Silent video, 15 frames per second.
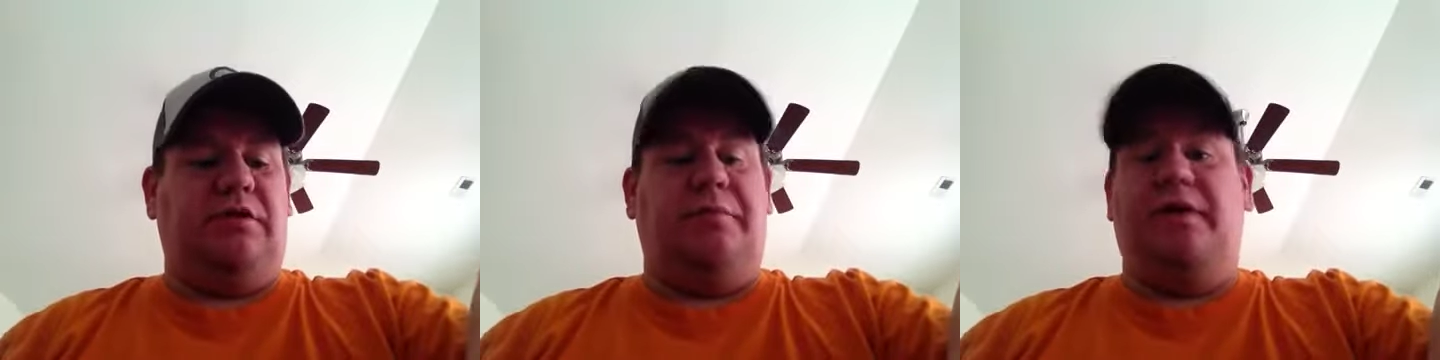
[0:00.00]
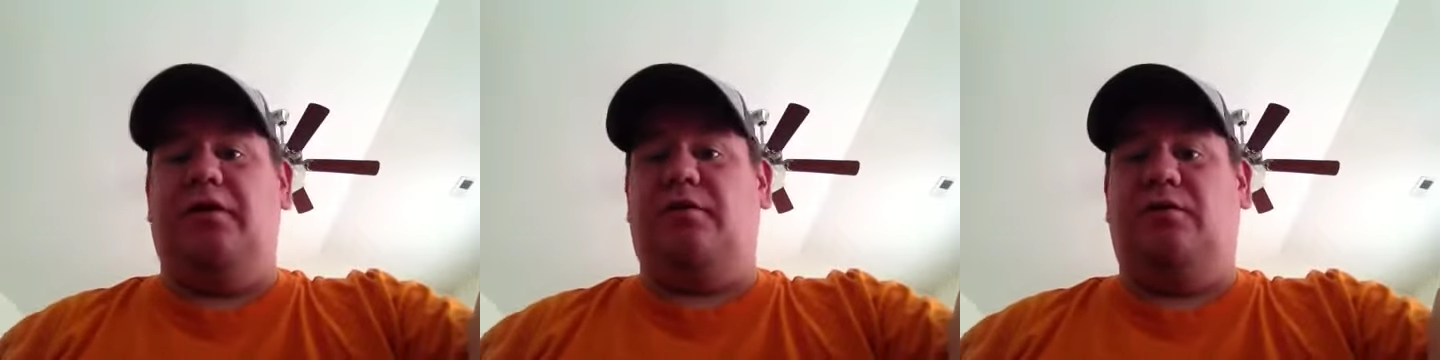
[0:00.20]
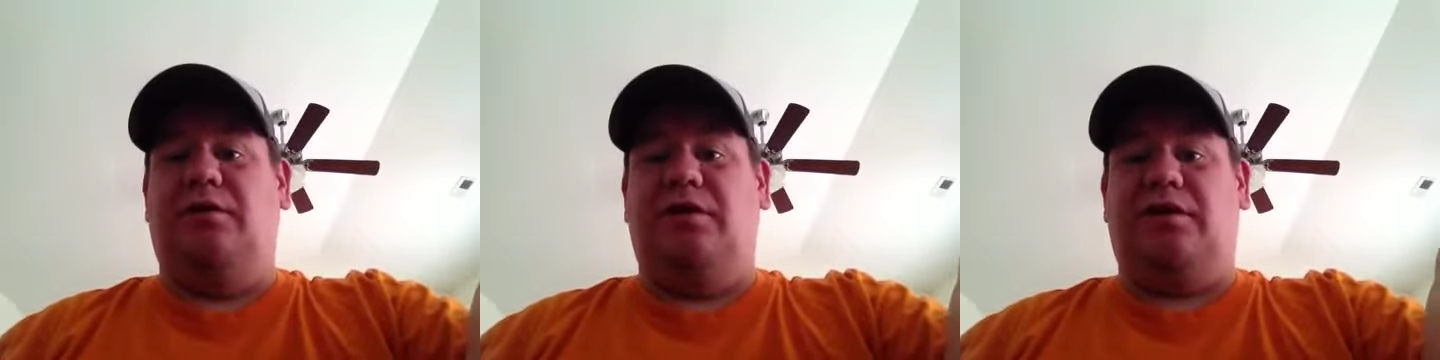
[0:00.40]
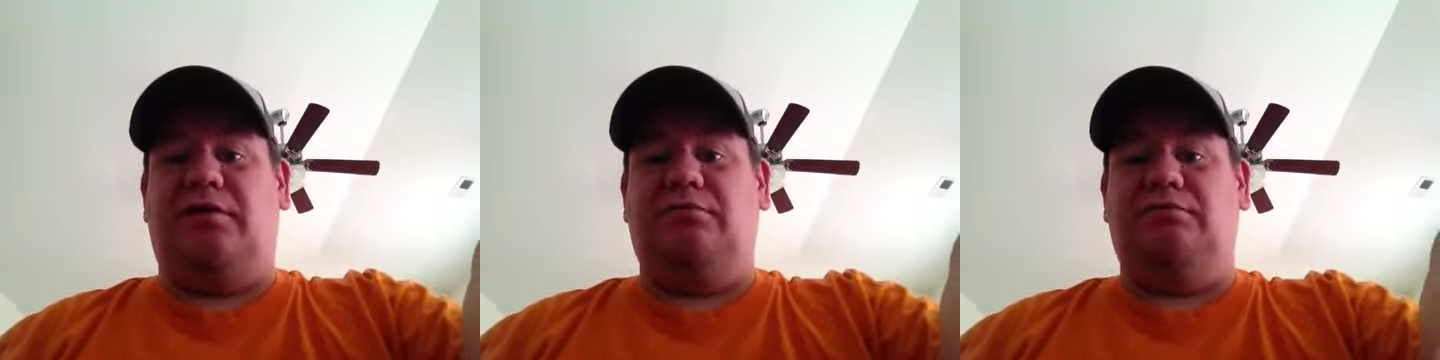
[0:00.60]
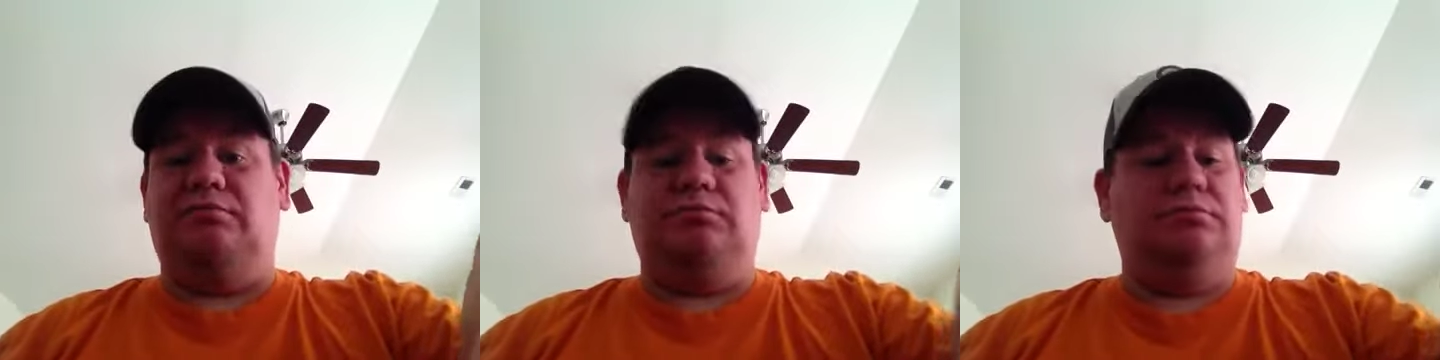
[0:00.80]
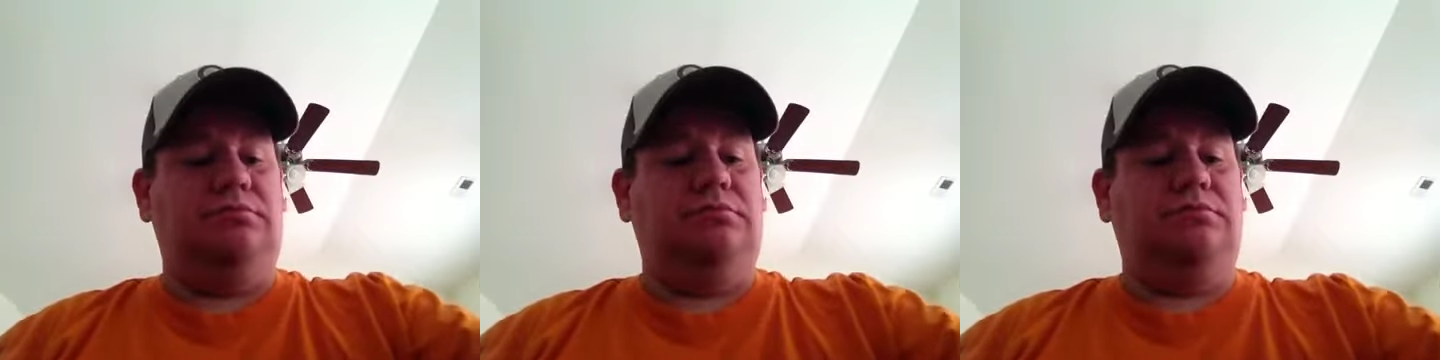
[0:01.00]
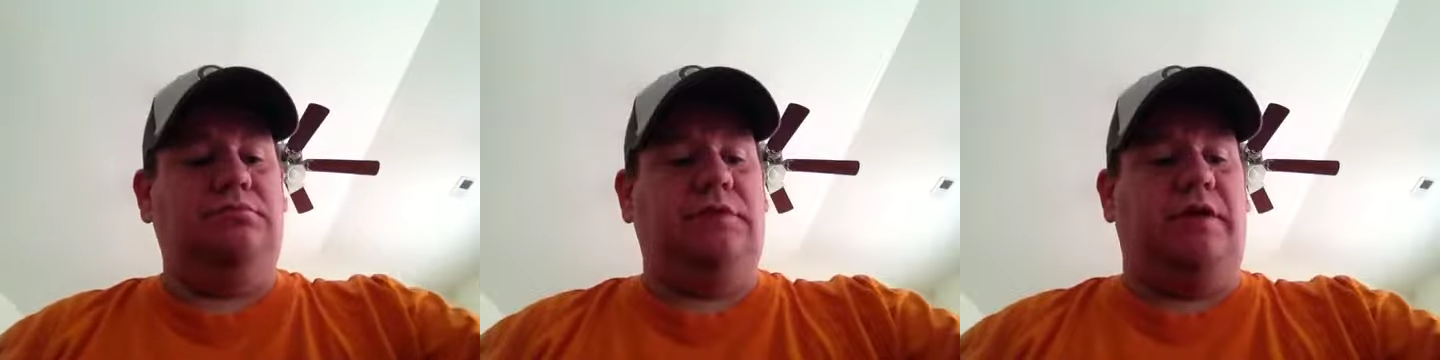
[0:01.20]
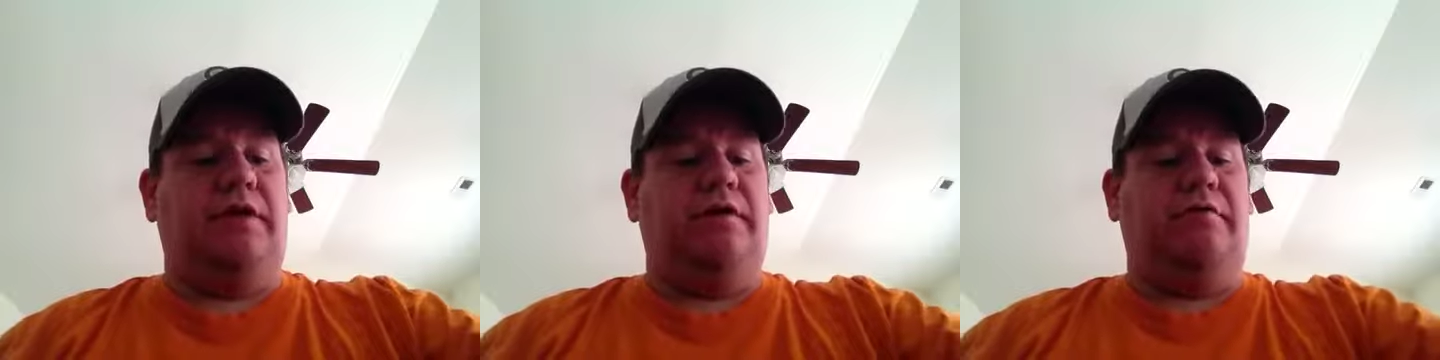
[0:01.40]
gonna be a quick
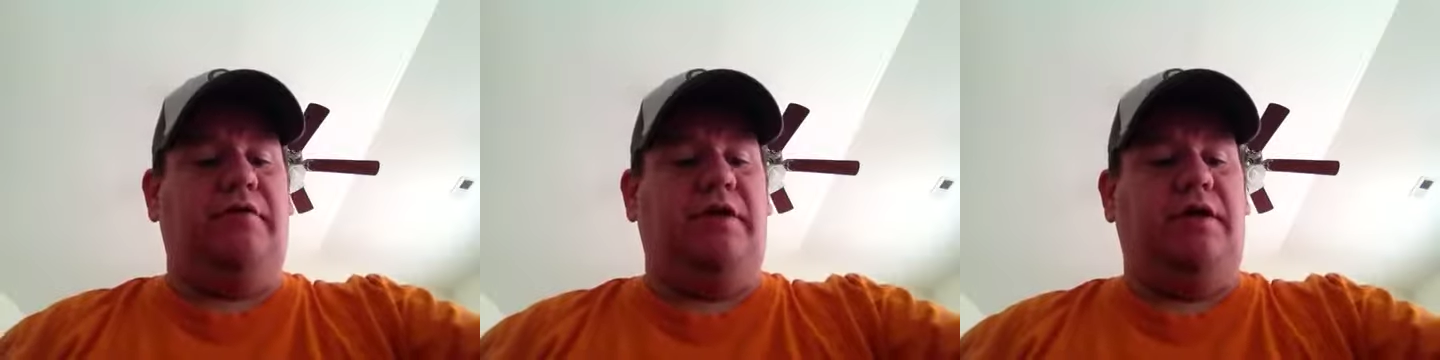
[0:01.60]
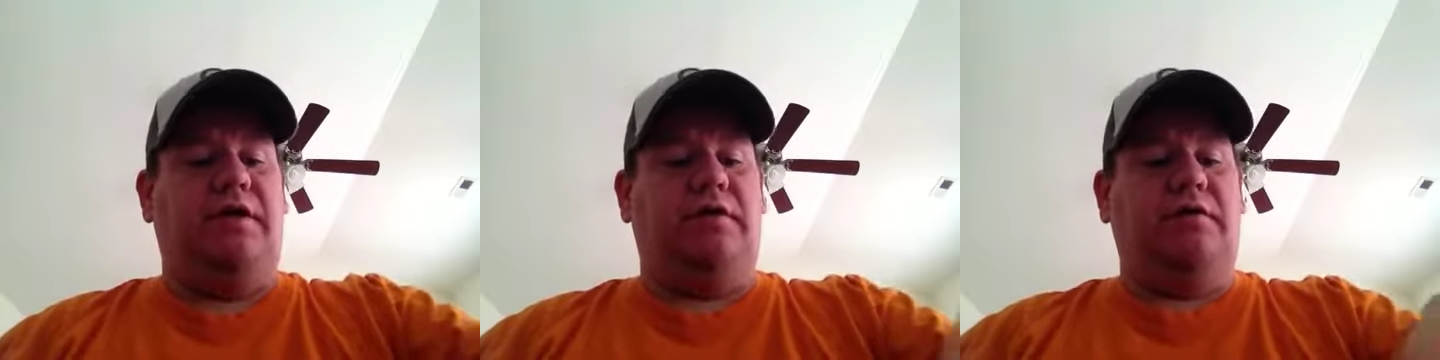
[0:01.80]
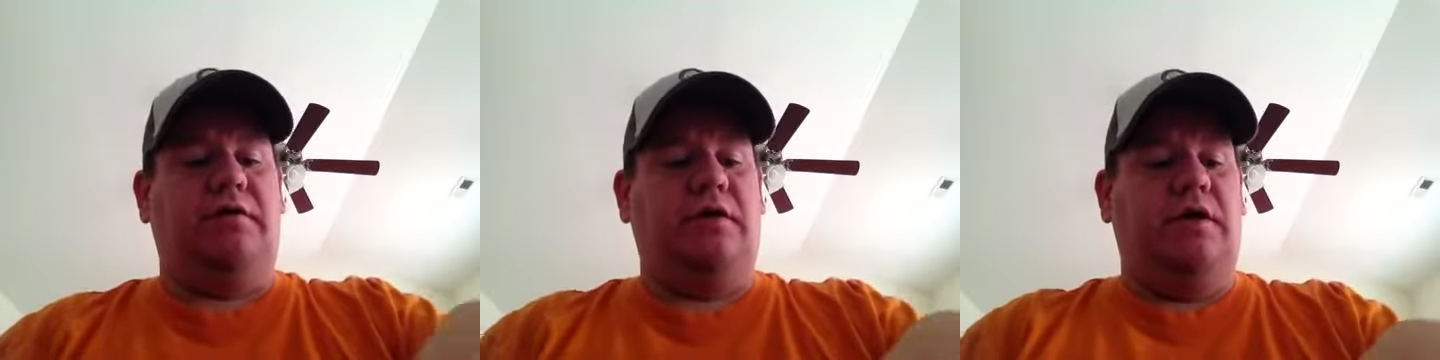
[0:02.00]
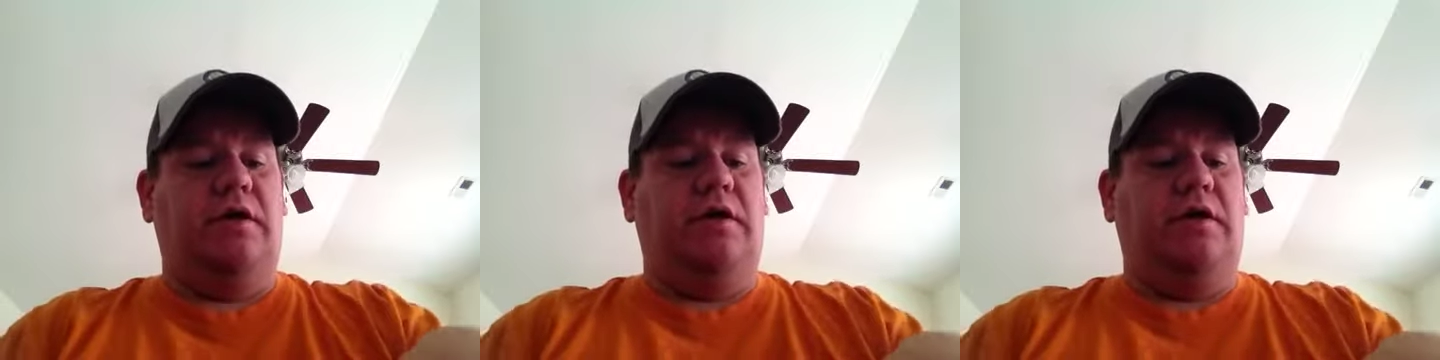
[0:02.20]
video.